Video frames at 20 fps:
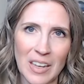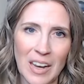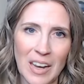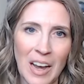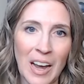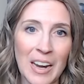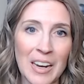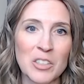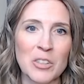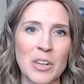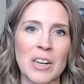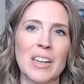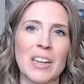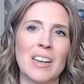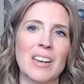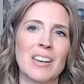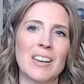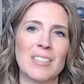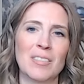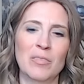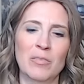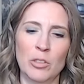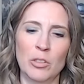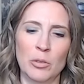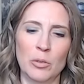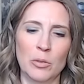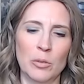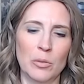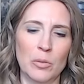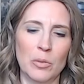hydrating
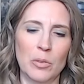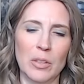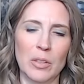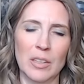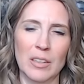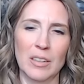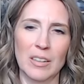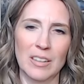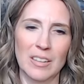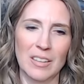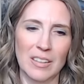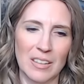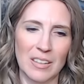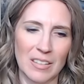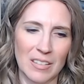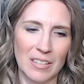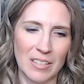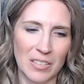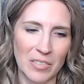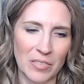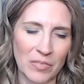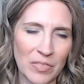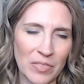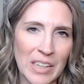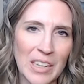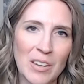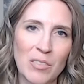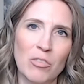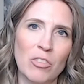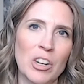food,
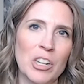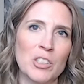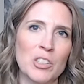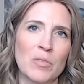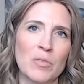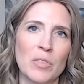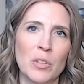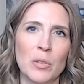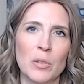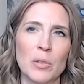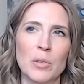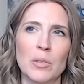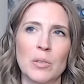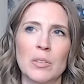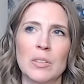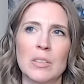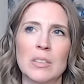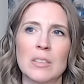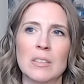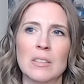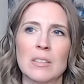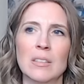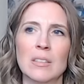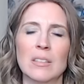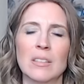feeding fresh foods,